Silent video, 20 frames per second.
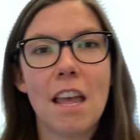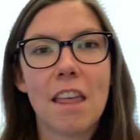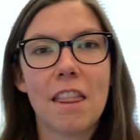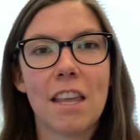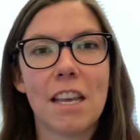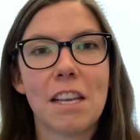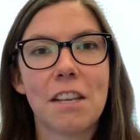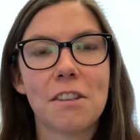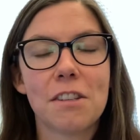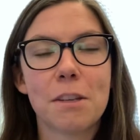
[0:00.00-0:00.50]

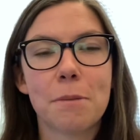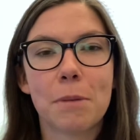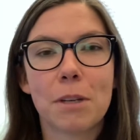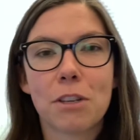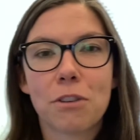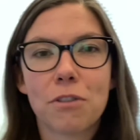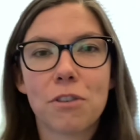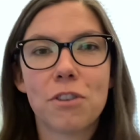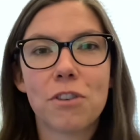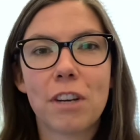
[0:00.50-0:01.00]
Thank you so
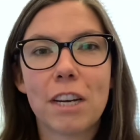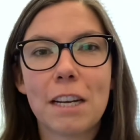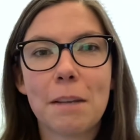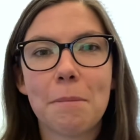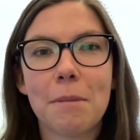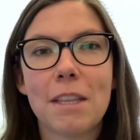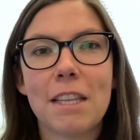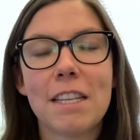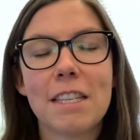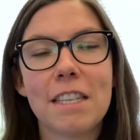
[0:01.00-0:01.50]
much for joining
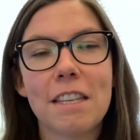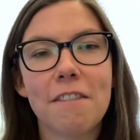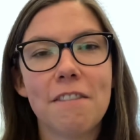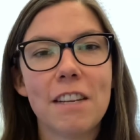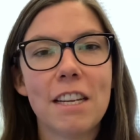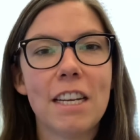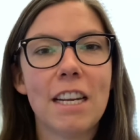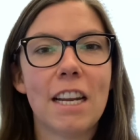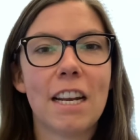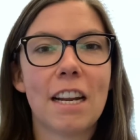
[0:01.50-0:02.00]
me this
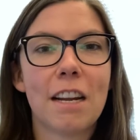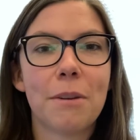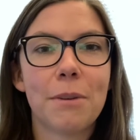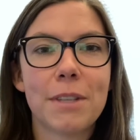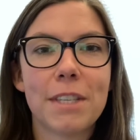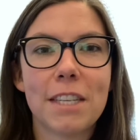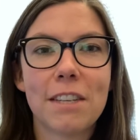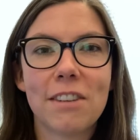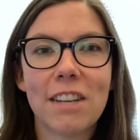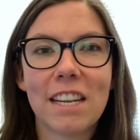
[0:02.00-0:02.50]
evening, and I will
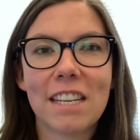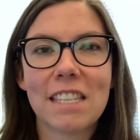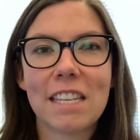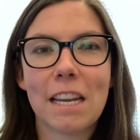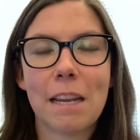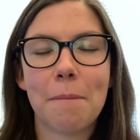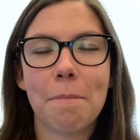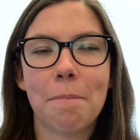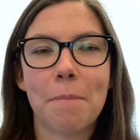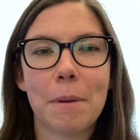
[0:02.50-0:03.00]
see you next
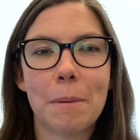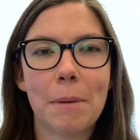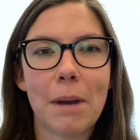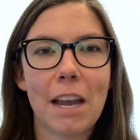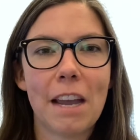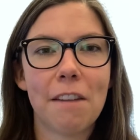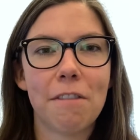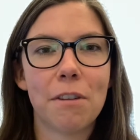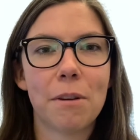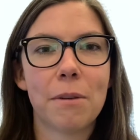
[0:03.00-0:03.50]
time.
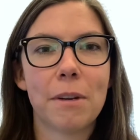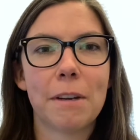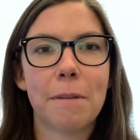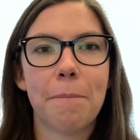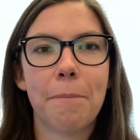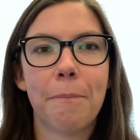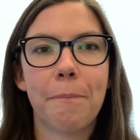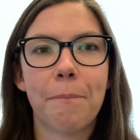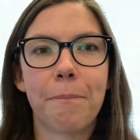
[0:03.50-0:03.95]
Bye-bye, everyone.